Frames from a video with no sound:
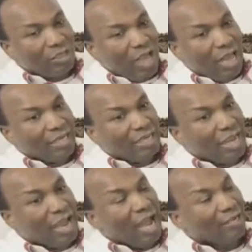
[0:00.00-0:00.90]
and
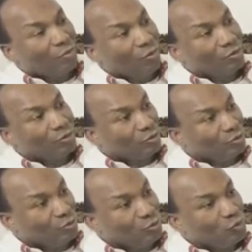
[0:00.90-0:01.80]
they are the ones
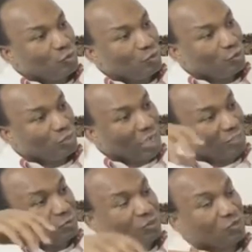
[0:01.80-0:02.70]
who
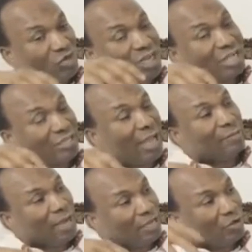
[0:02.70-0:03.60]
that was during their
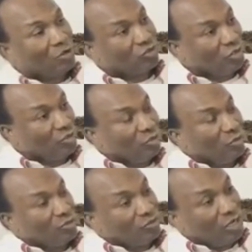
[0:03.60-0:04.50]
time that the country
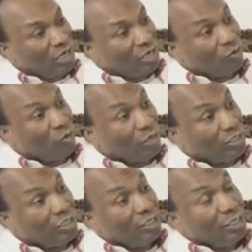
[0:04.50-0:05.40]
was really
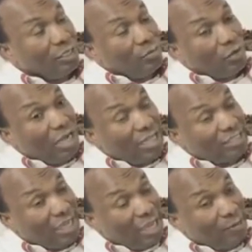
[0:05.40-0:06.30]
ruined. But that
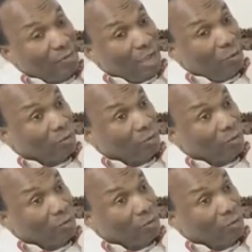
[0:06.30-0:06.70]
time I